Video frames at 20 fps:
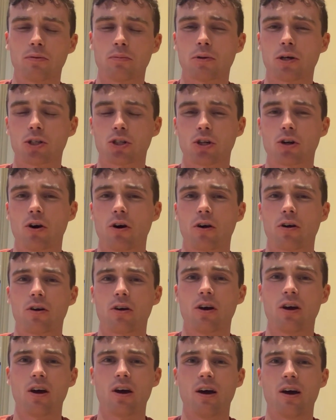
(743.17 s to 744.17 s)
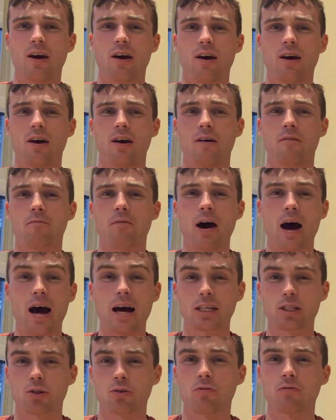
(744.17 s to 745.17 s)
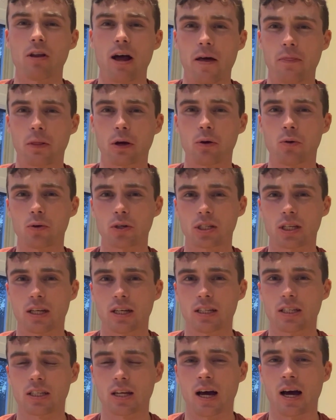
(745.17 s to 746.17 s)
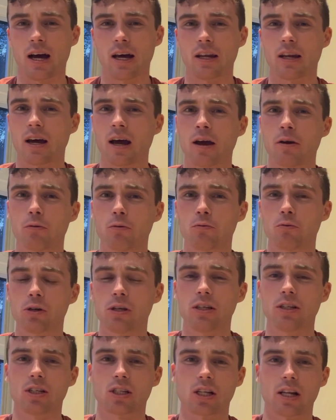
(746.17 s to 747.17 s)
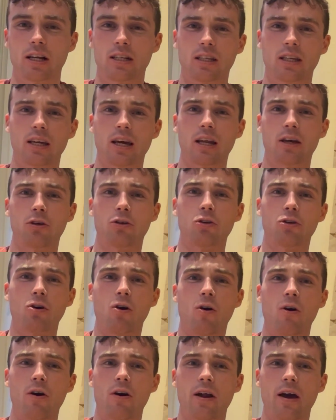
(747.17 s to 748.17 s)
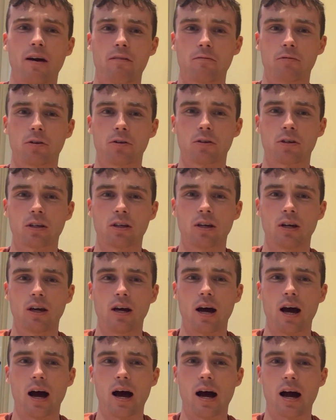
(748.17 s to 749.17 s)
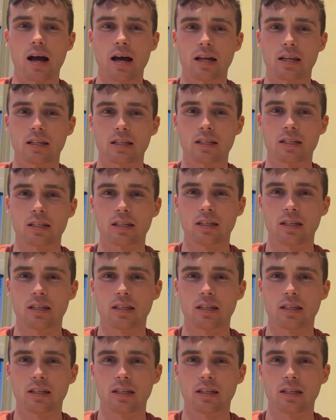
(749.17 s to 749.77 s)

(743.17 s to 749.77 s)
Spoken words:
I'm not sure how fast or flat the course is, and I would really just like to get a good hard effort, and